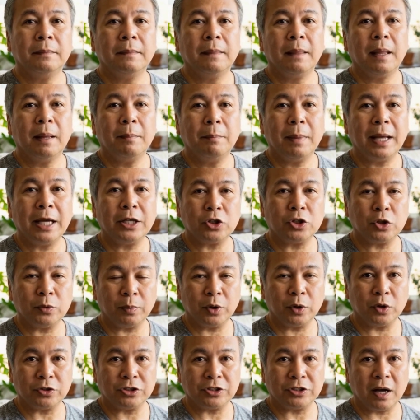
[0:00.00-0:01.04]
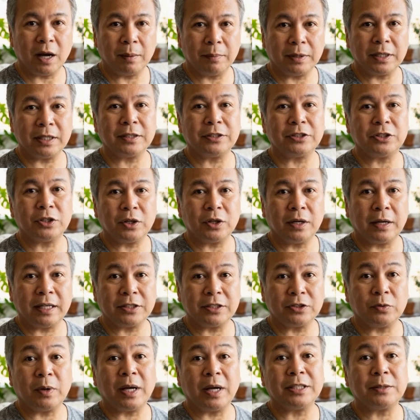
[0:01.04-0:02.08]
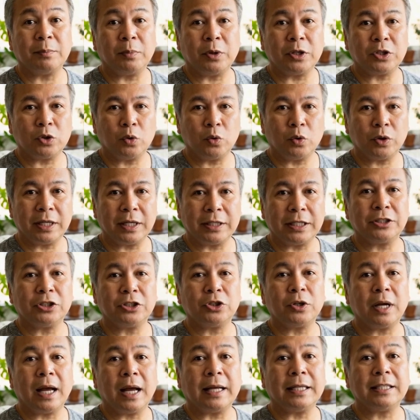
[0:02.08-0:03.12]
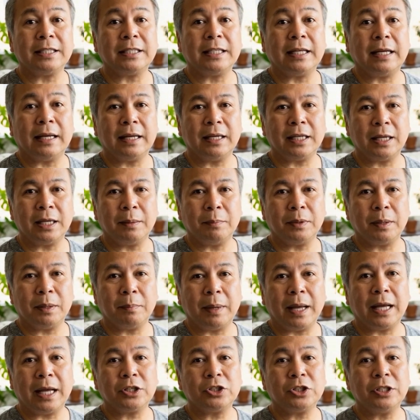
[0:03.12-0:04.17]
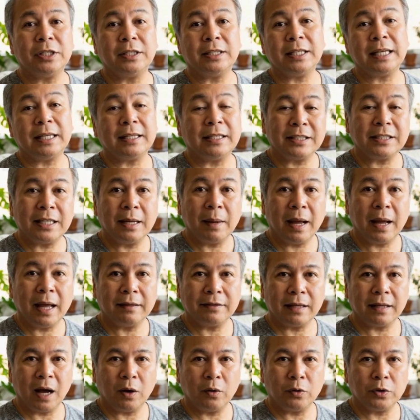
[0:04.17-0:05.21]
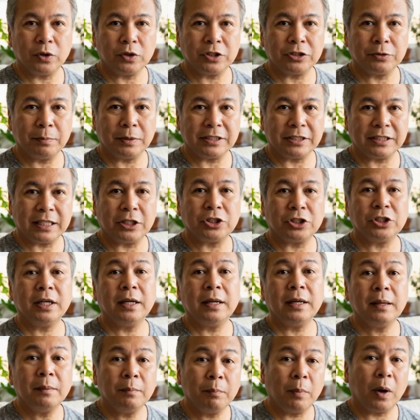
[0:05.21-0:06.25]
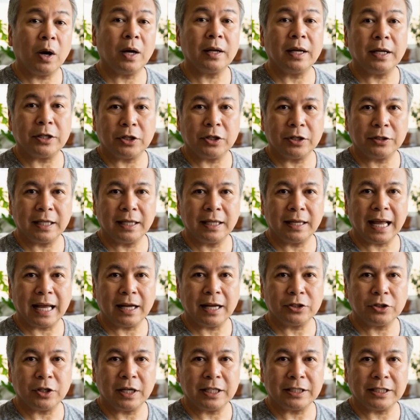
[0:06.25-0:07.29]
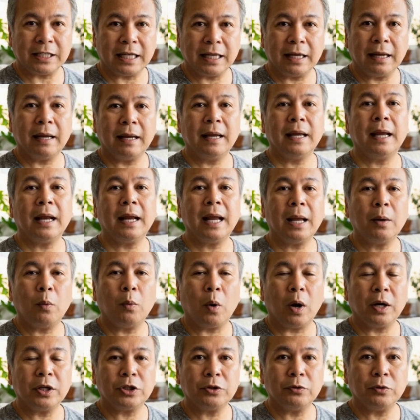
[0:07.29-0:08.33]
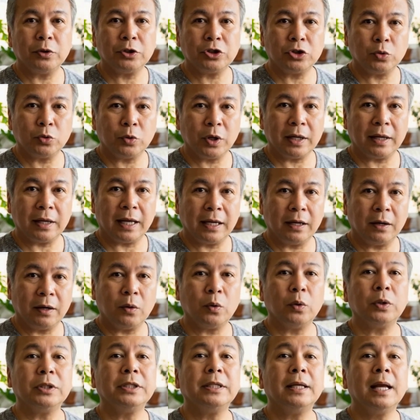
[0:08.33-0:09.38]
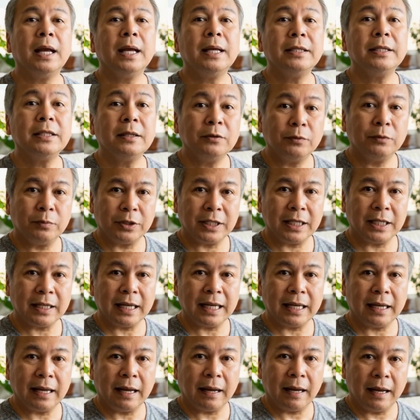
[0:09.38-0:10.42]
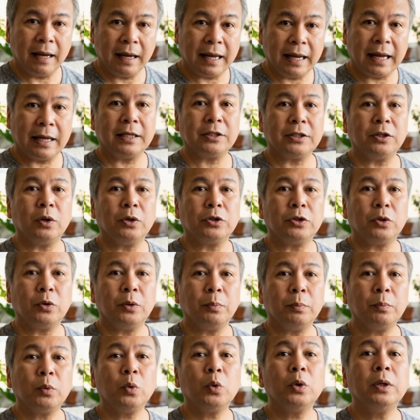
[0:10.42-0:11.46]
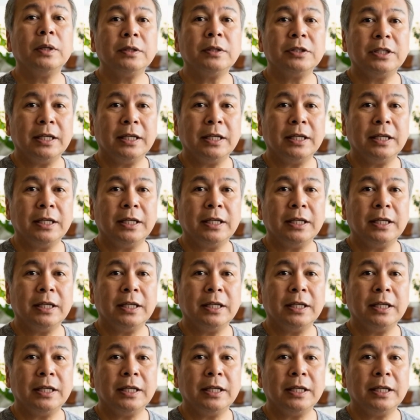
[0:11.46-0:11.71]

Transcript: A major post-op concern is respiratory distress. Keep the patient in semi-Fowler's position, monitor the neck dressing, and watch for swelling or signs of bleeding. It is also important to